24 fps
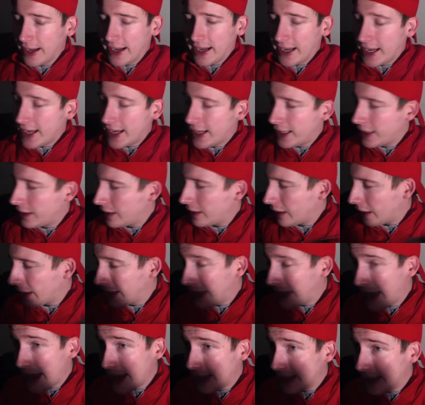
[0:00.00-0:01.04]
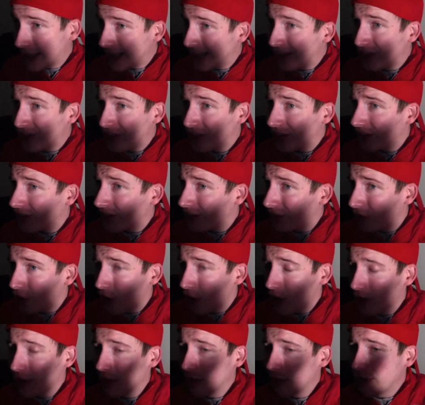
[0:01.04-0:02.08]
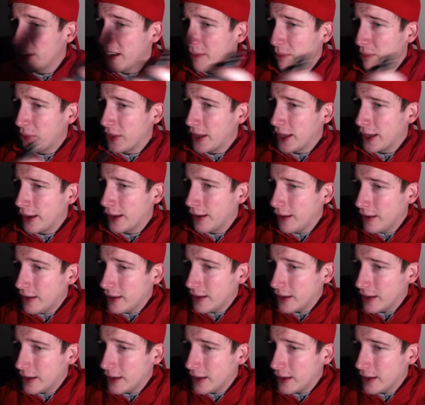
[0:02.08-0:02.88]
and again, it's just a chocolate vape thing,